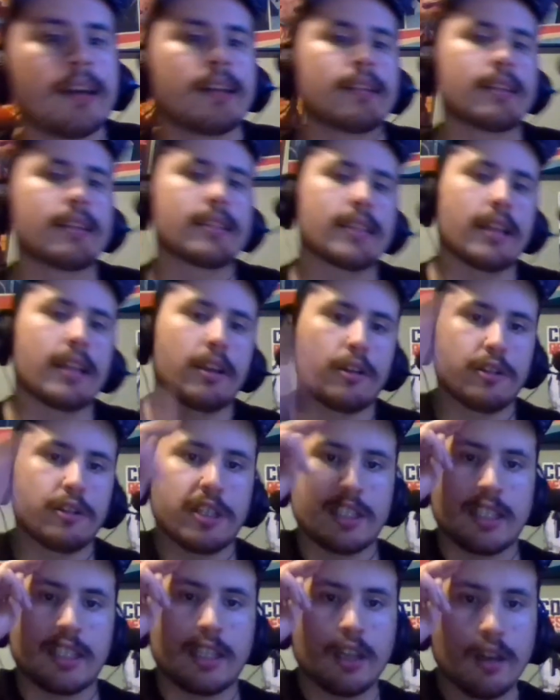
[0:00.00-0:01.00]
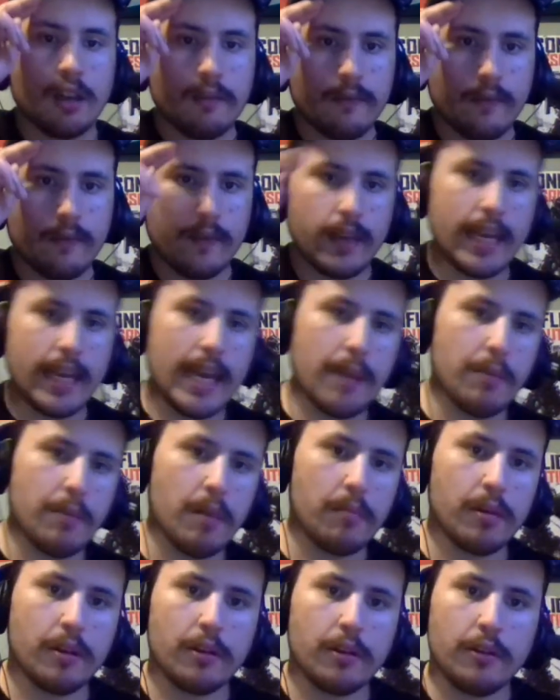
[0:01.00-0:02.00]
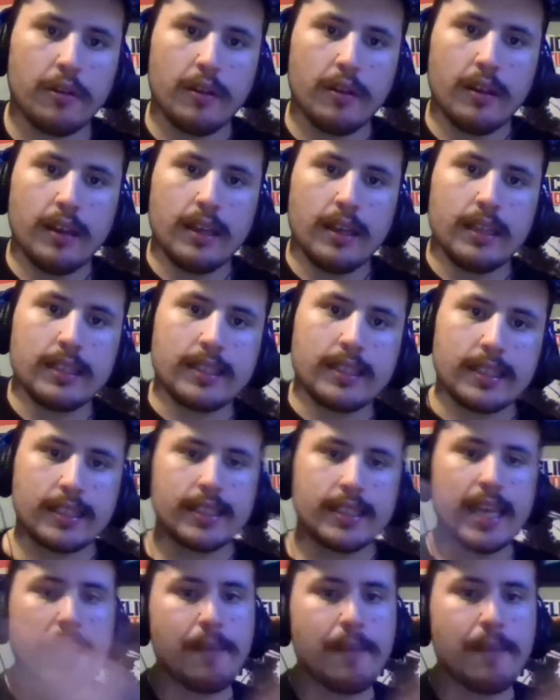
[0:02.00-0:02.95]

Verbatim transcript: this is AcnoGoji sign off, and remember, stay